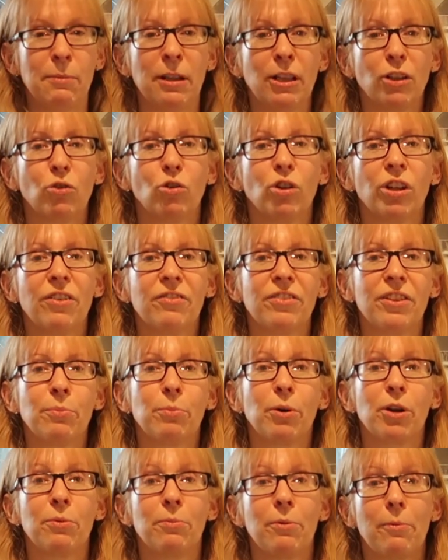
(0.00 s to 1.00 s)
milk all over the
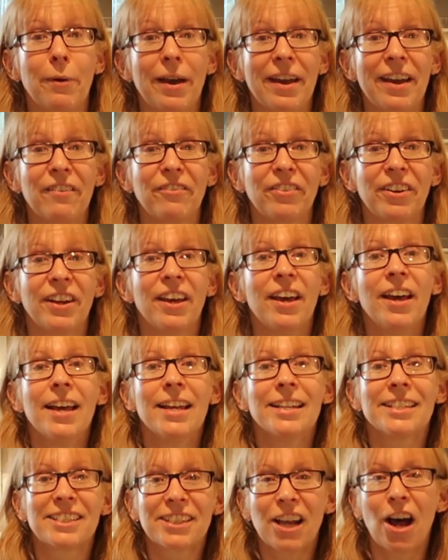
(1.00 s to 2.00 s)
bottom of my oven.
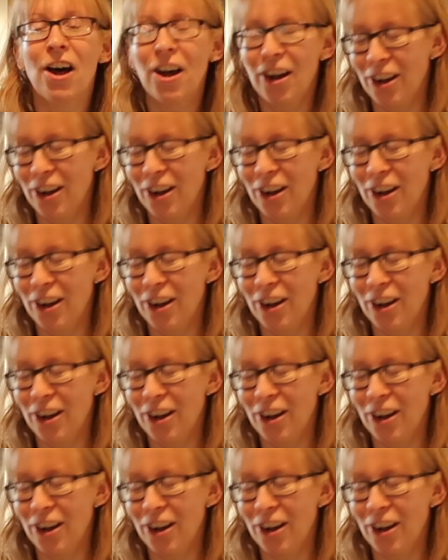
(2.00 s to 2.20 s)
So